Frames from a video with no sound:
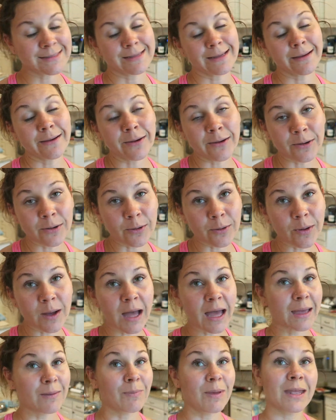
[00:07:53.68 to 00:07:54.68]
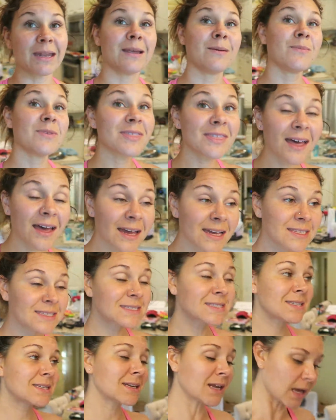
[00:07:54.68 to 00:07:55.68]
So I made him
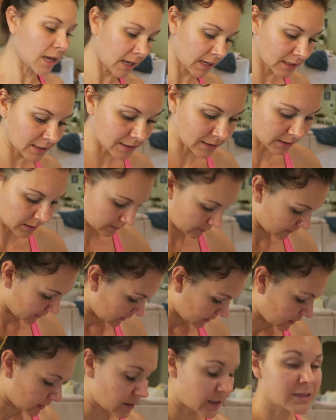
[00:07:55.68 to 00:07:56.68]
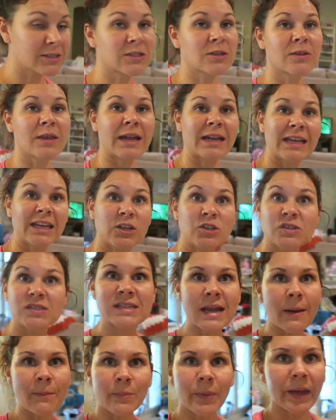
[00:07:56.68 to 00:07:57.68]
thighs tonight so that he'll
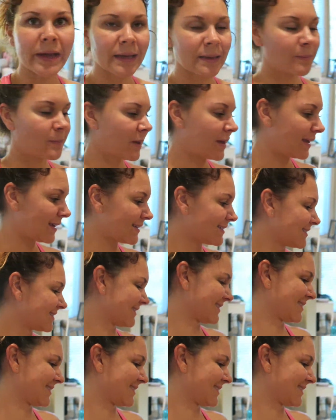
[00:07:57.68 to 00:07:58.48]
stop bugging me.